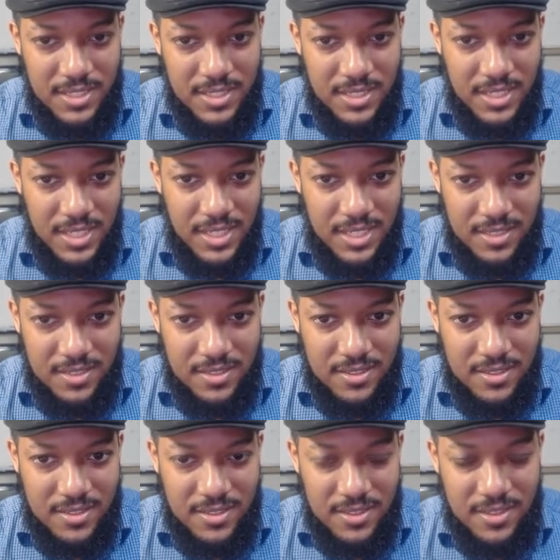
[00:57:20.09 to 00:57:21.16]
niche
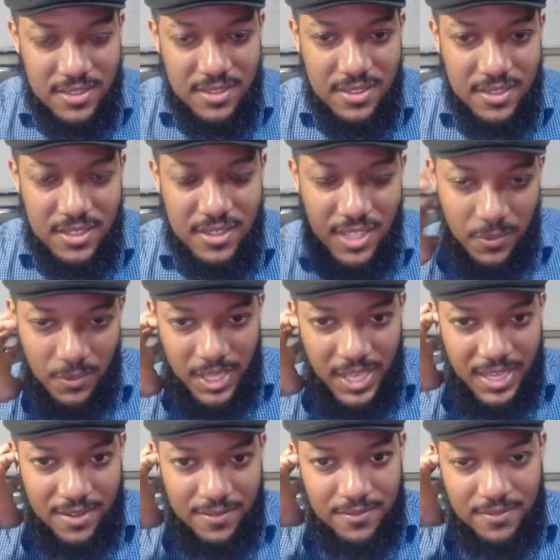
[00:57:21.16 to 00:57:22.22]
that we
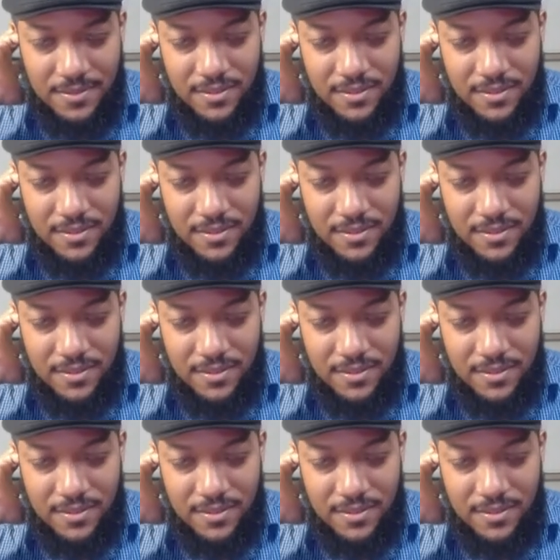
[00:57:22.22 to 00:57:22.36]
have.